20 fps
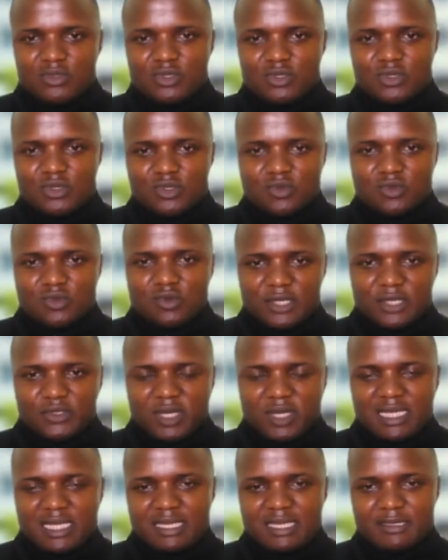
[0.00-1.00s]
to
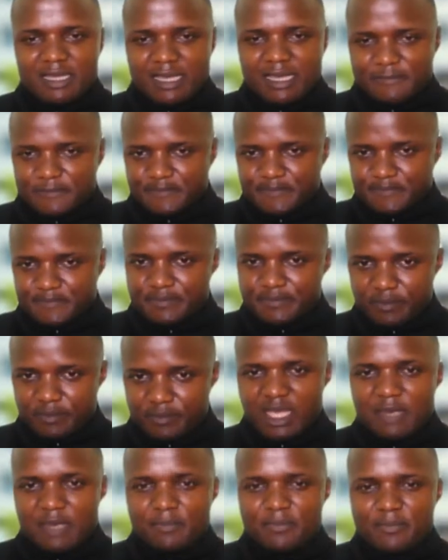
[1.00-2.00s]
actually
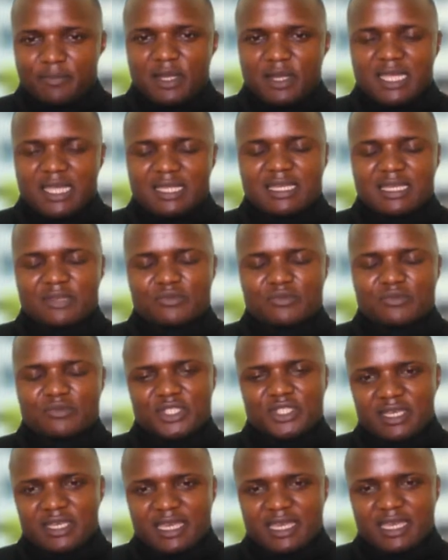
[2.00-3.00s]
implement that which
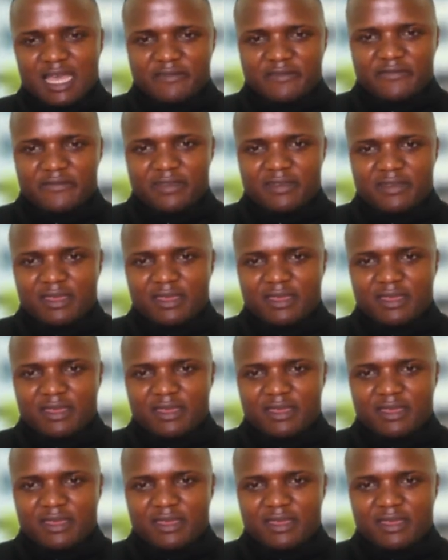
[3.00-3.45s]
they have.